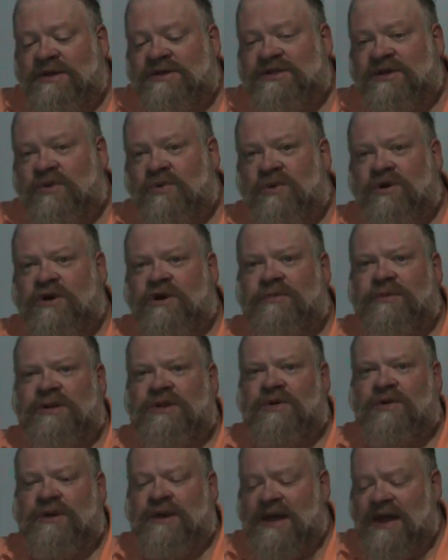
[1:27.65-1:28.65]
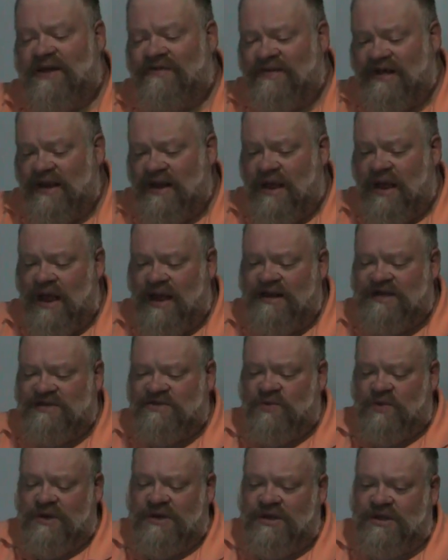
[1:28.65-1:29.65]
so we're going to be doing Advent. I
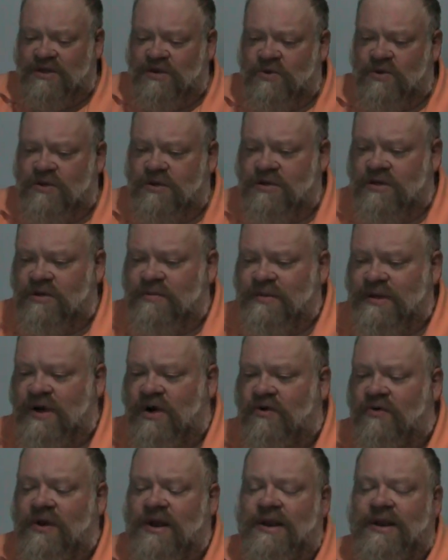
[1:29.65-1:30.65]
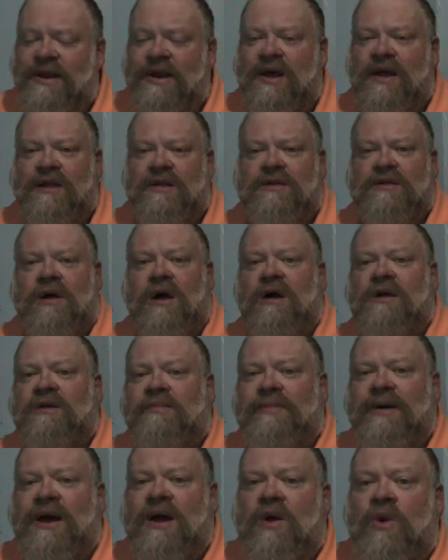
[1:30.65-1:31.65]
just wanted to do a little bit of rundown, talk
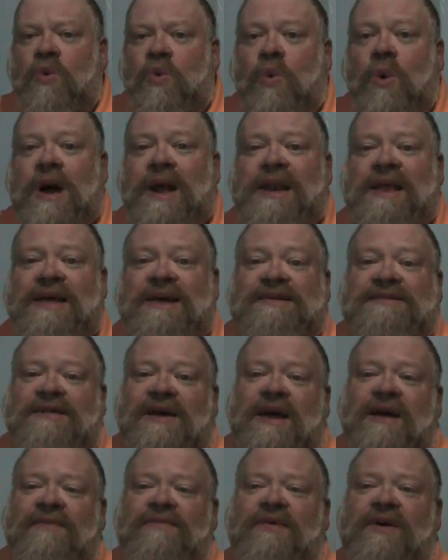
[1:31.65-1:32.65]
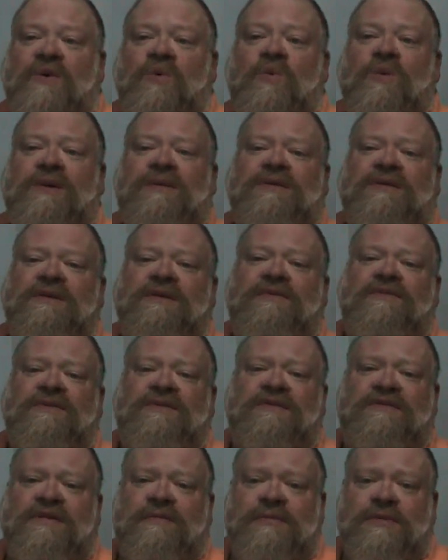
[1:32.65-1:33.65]
about what is Advent, what the
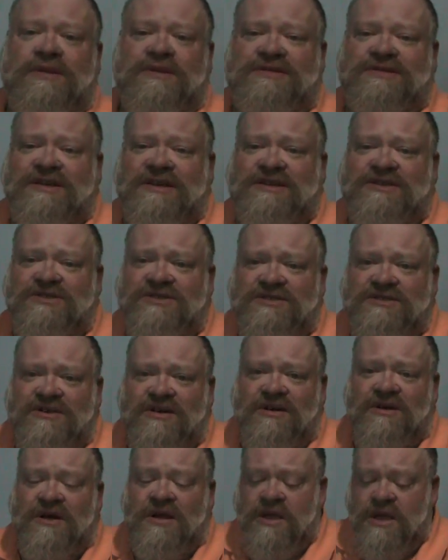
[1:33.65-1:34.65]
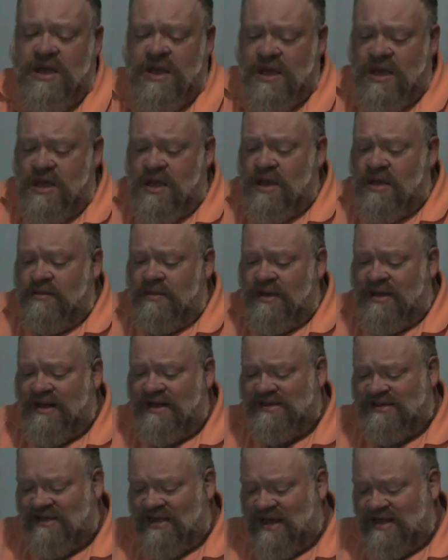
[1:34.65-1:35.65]
different symbolizations are.
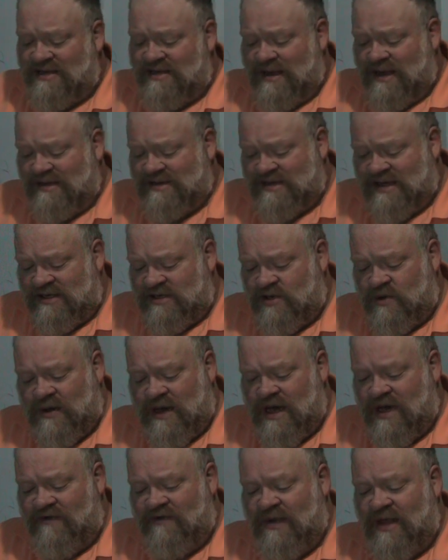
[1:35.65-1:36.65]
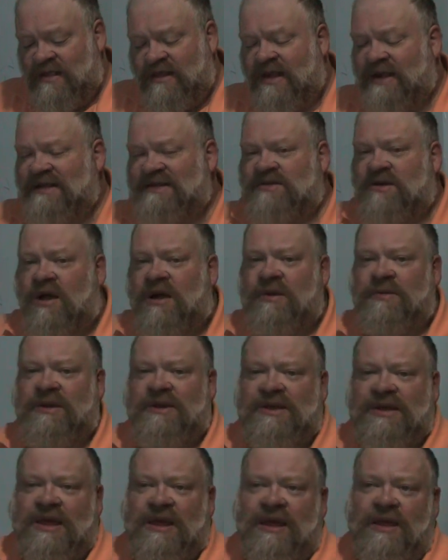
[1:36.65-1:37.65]
Because a lot of times they do Advent and they just talk
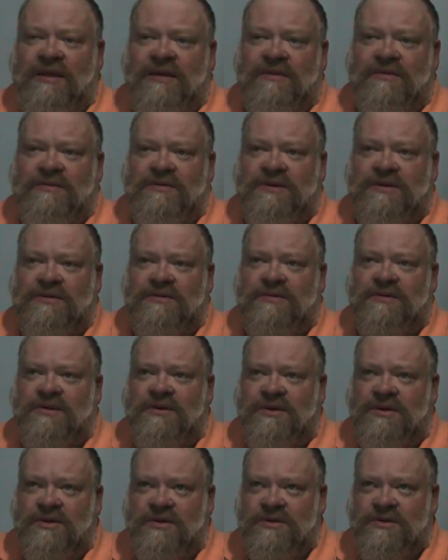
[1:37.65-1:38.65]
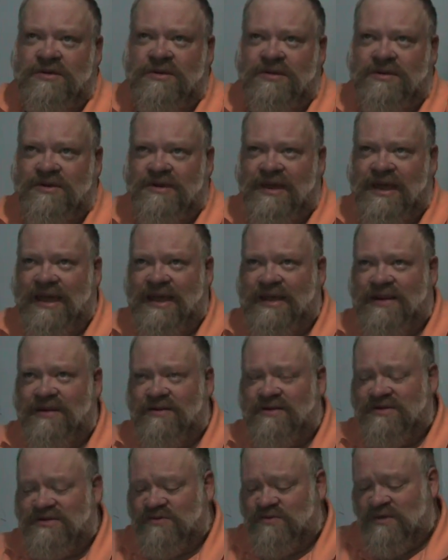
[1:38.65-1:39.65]
about the candle and the
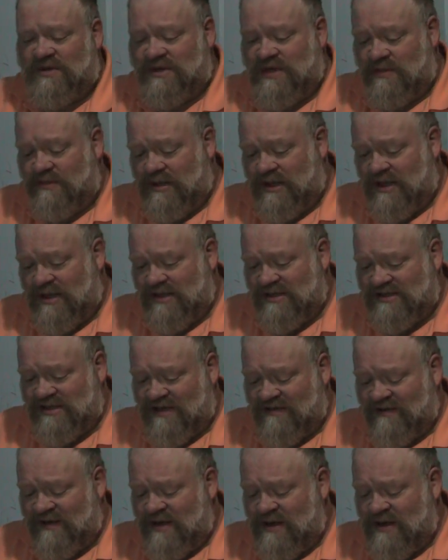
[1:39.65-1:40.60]
candles and what they mean and stuff.